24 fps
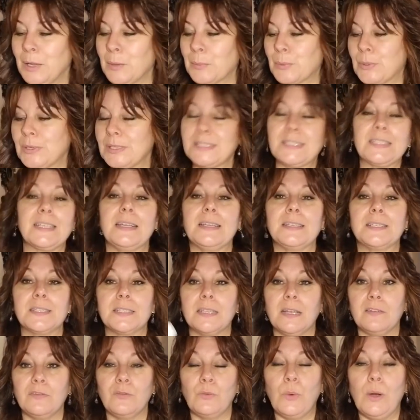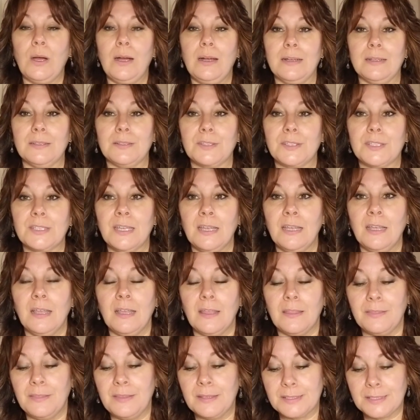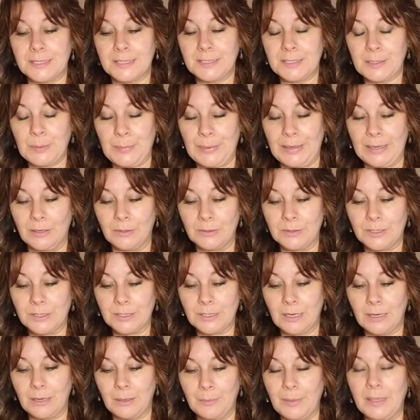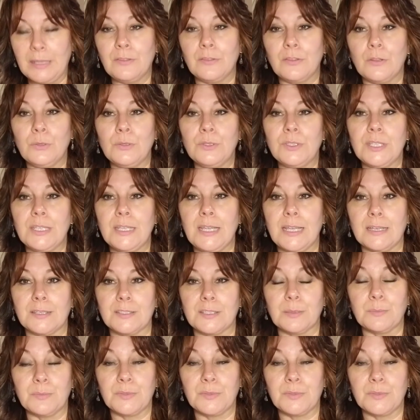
Princess of Wands. This is about um, enthusiasm,